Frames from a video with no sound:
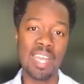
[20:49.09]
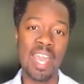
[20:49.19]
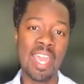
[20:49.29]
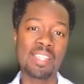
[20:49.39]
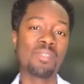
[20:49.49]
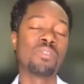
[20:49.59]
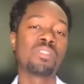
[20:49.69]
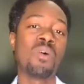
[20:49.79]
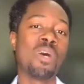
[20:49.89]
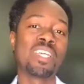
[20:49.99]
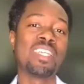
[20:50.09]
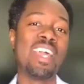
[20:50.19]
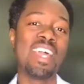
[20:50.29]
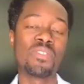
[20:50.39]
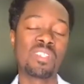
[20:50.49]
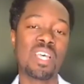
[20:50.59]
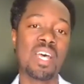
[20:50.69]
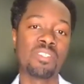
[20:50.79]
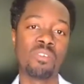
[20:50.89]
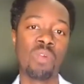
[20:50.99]
aid so someone can
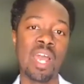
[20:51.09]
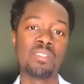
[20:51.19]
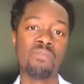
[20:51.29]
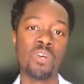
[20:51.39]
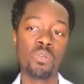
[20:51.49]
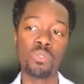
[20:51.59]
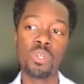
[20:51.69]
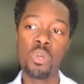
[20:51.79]
exercise their right to vote.